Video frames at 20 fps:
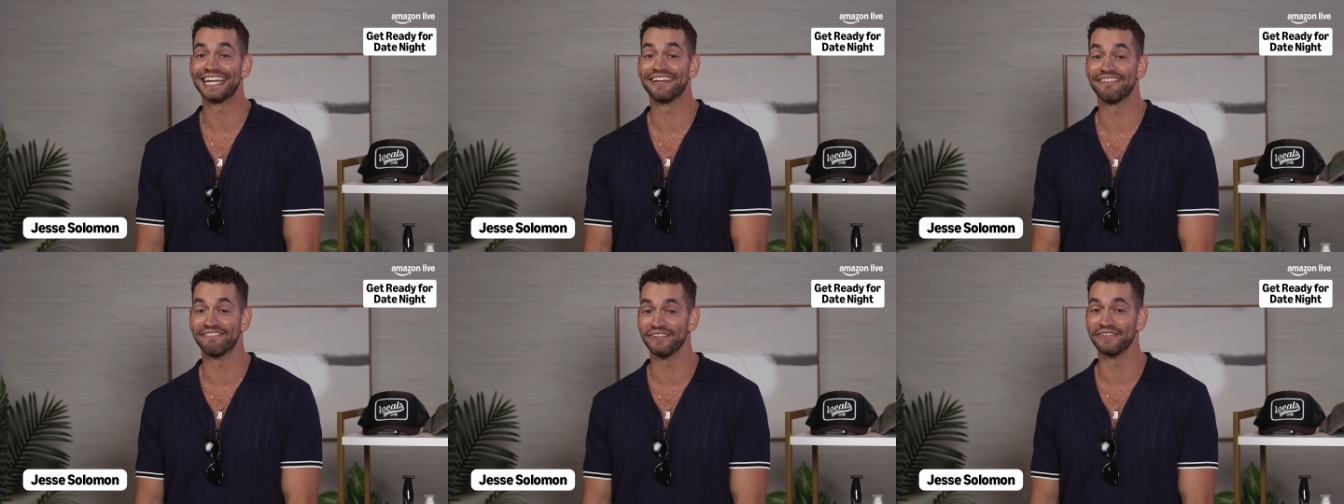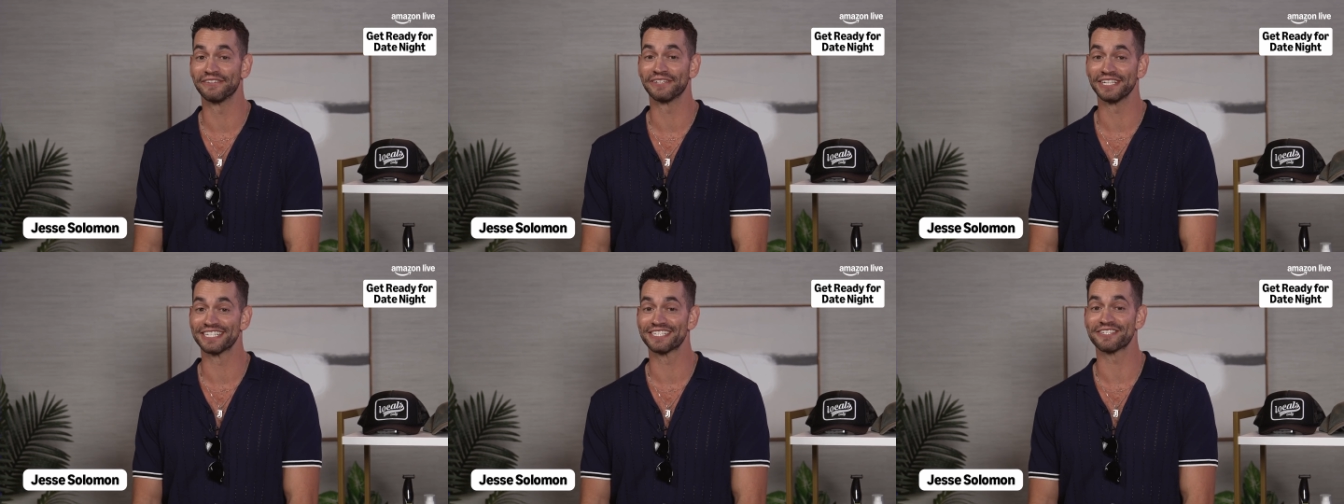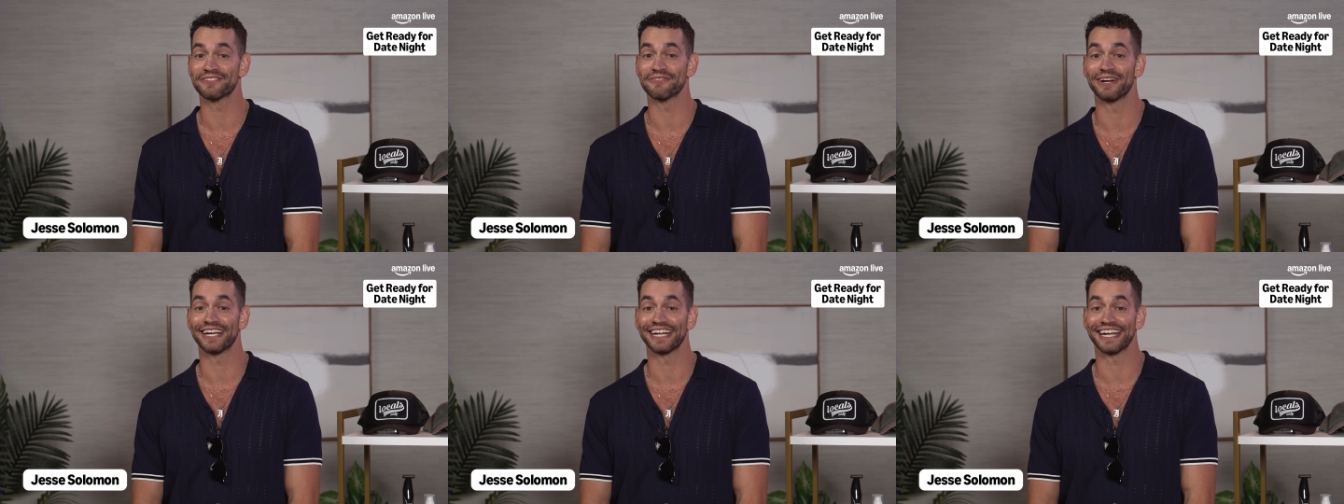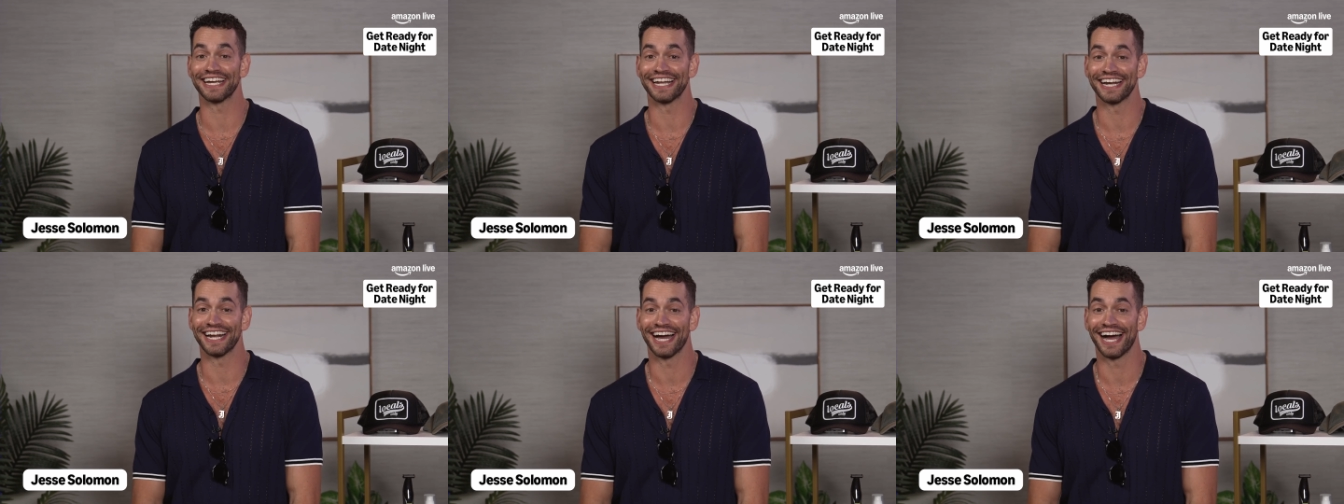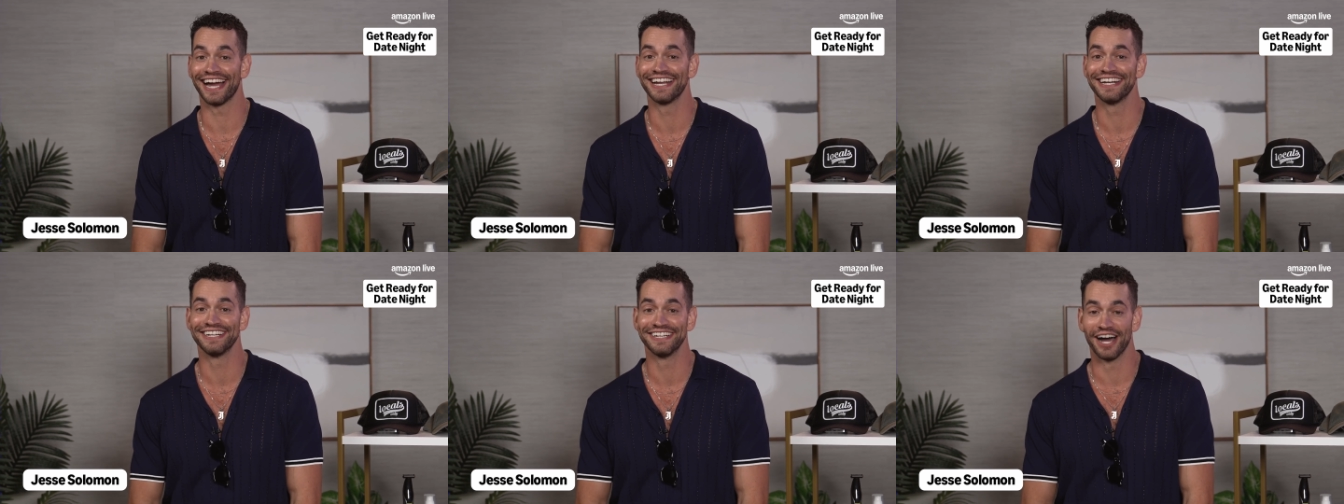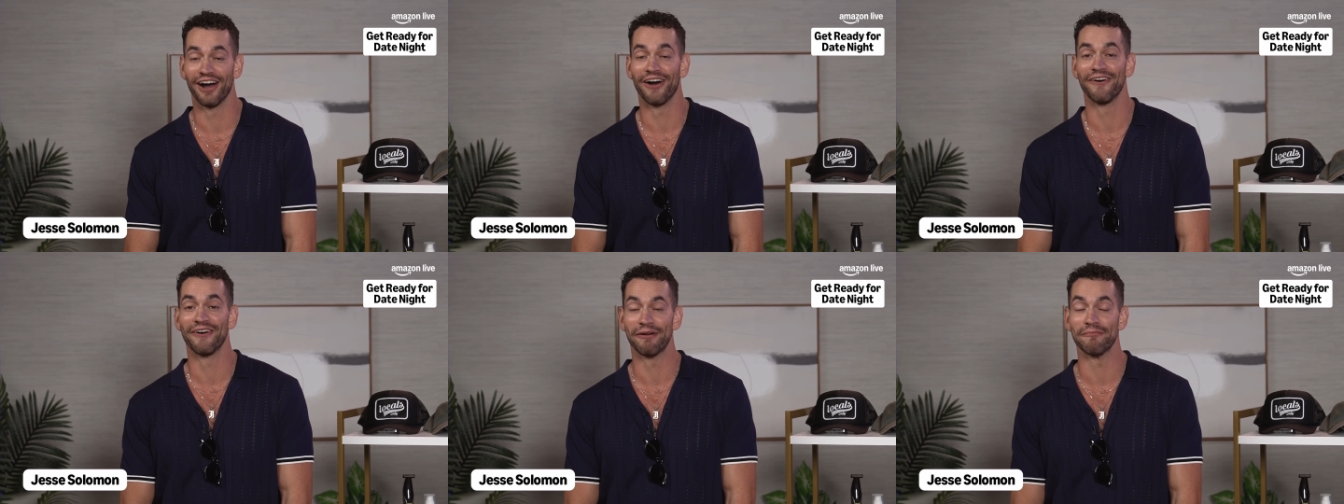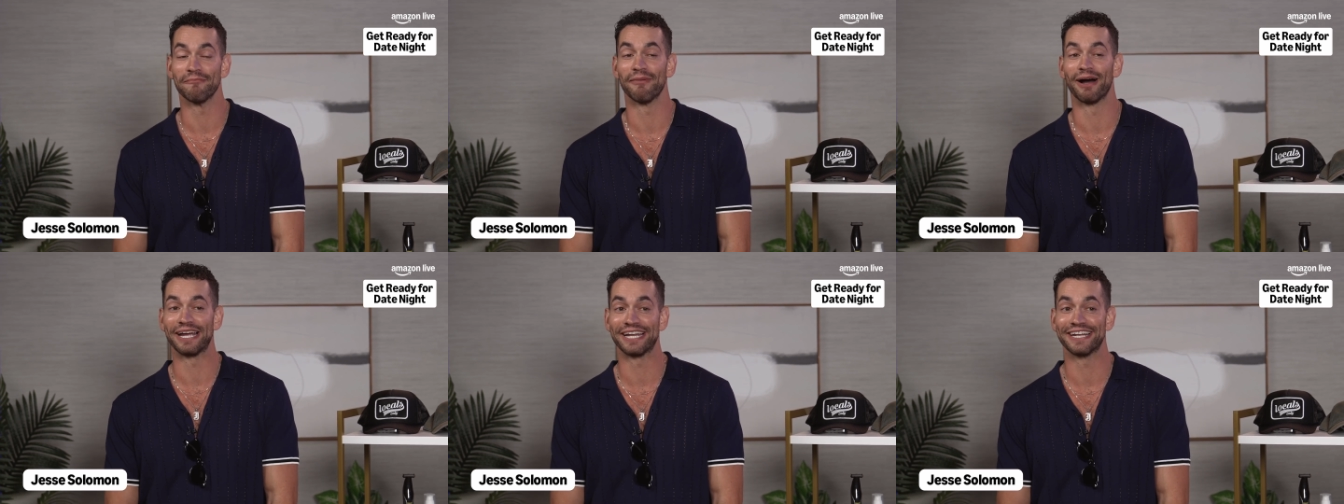if you can swing it. I know
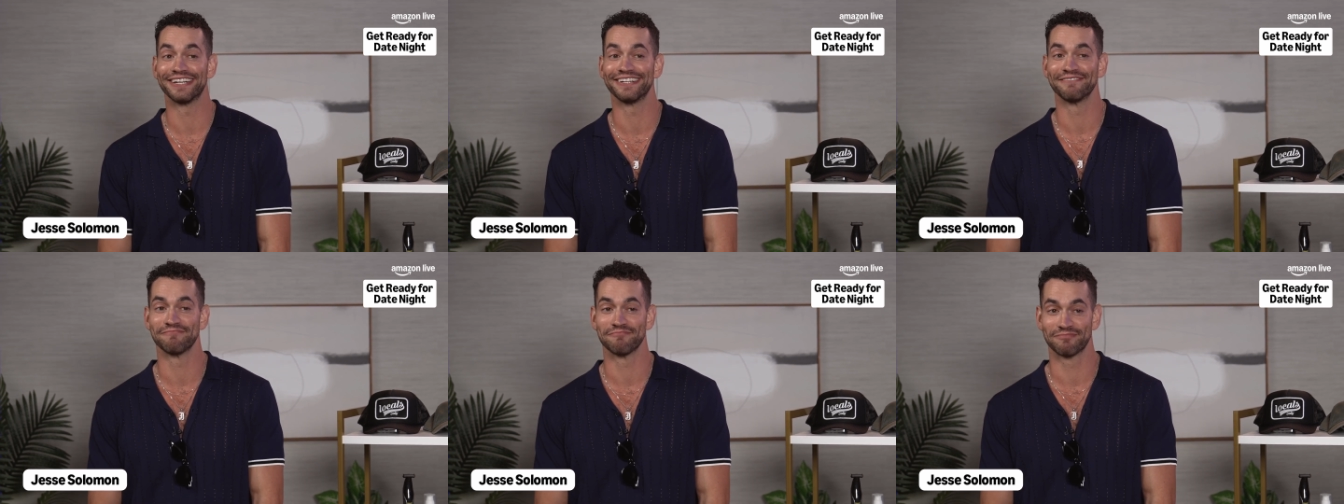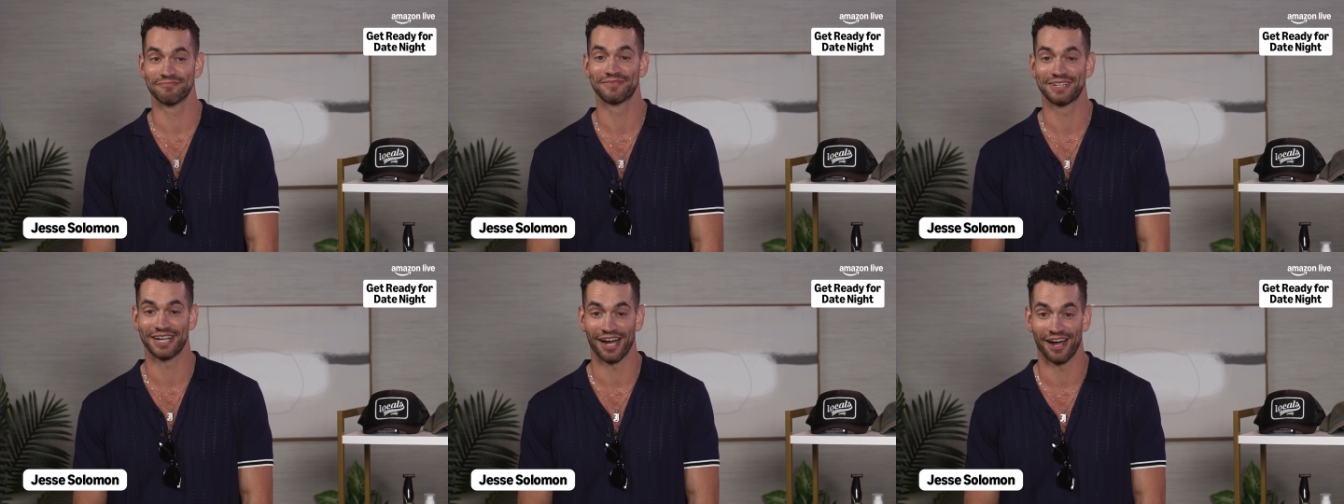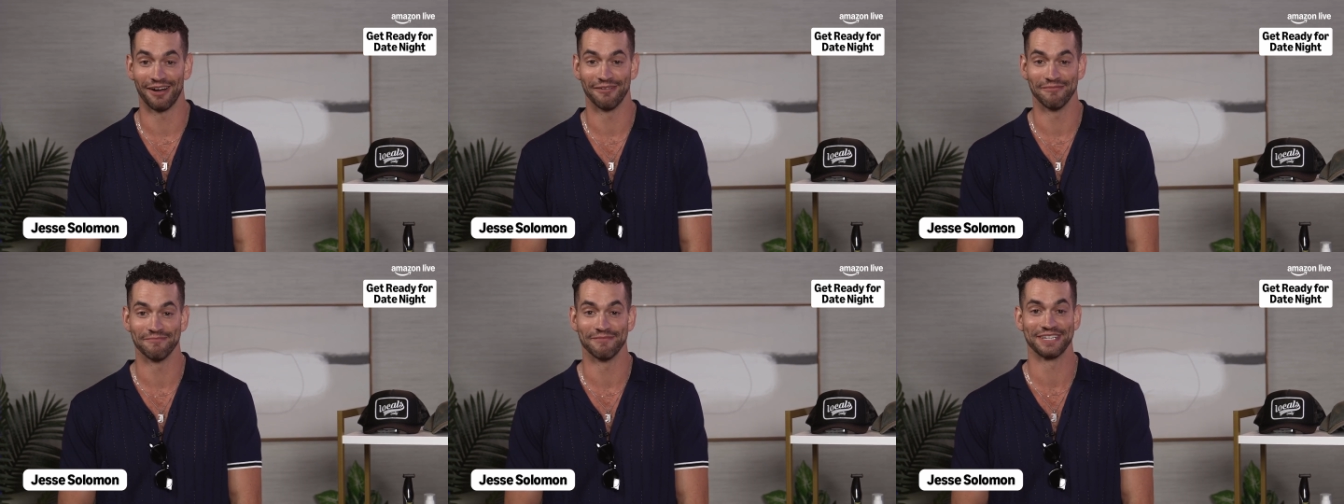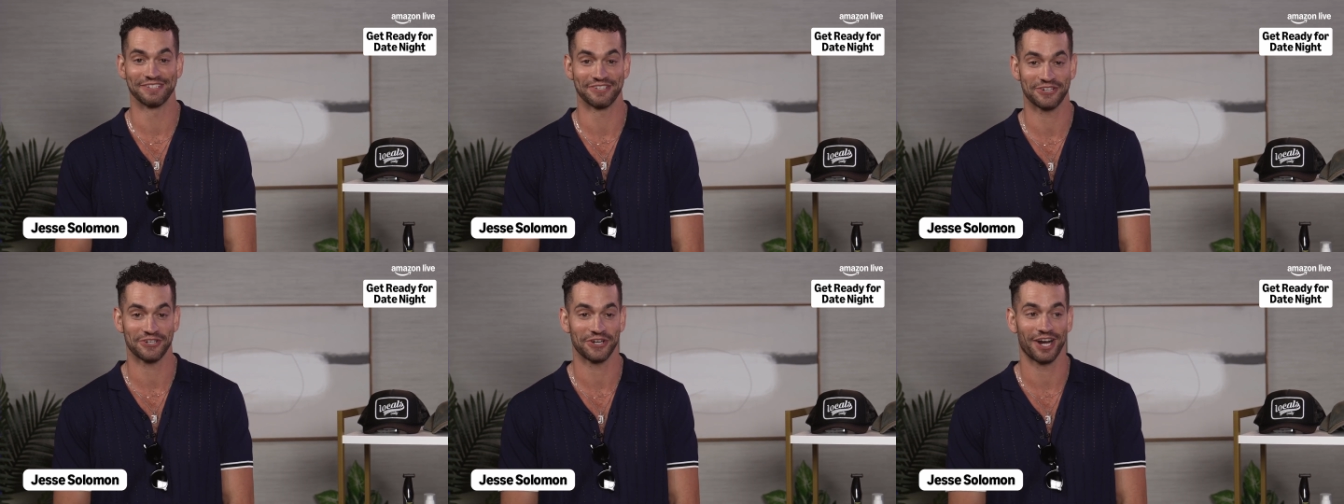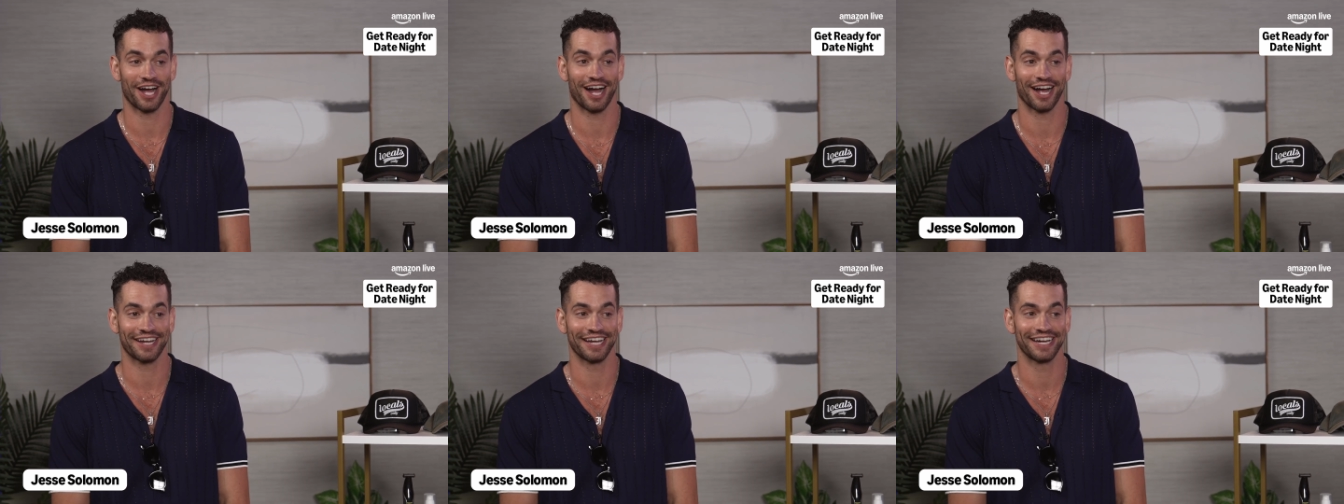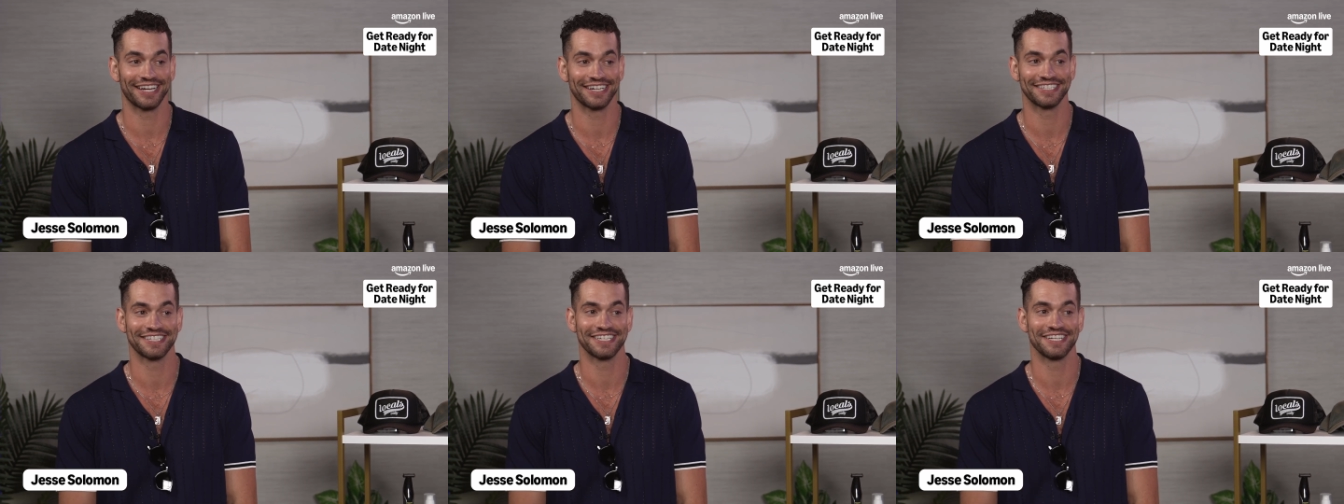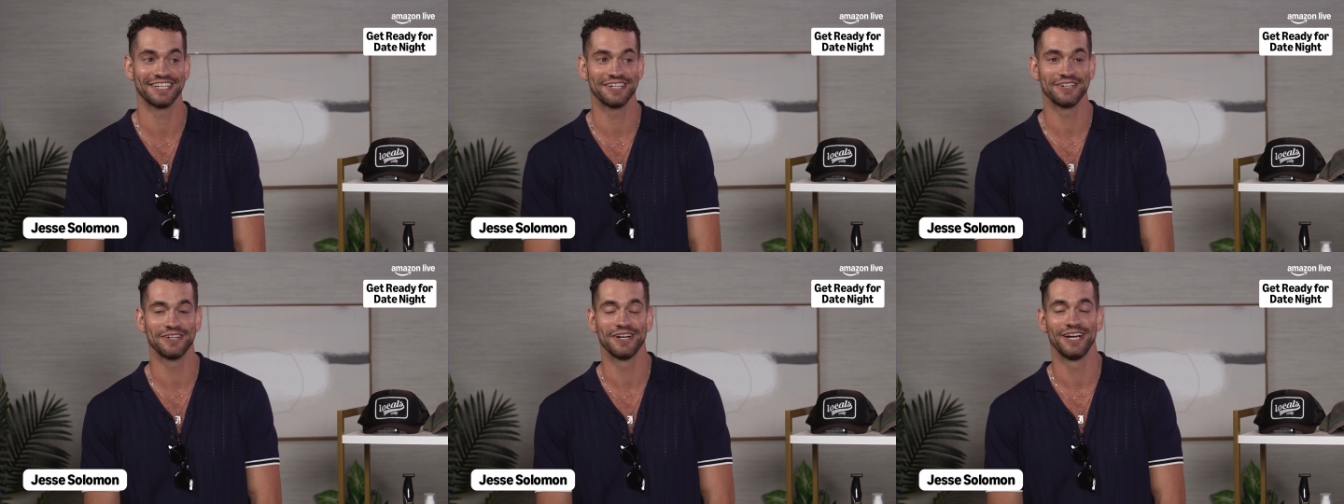it might come as shocking
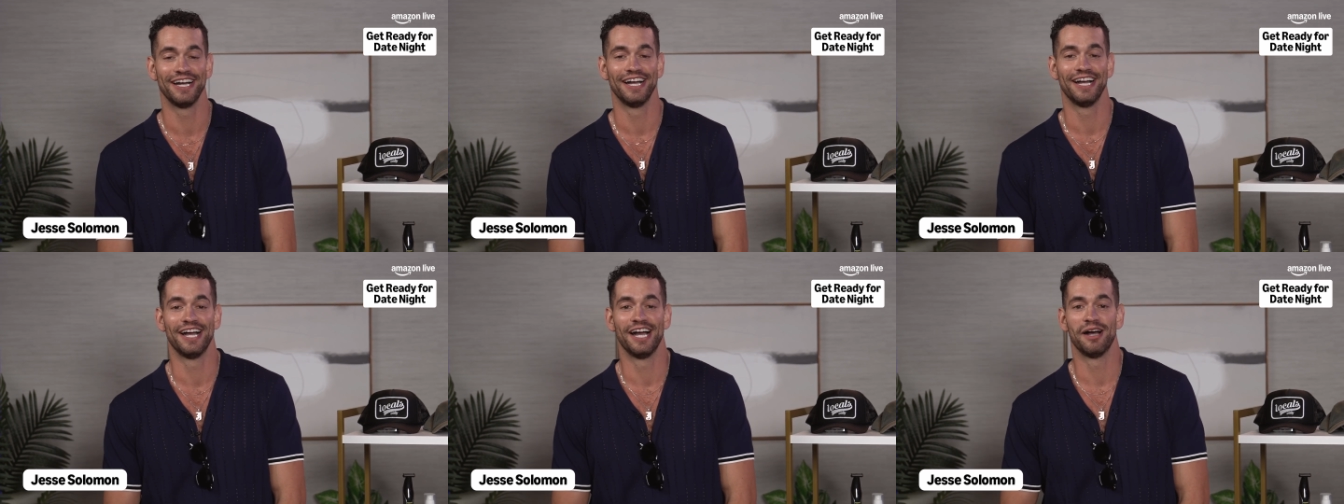to you,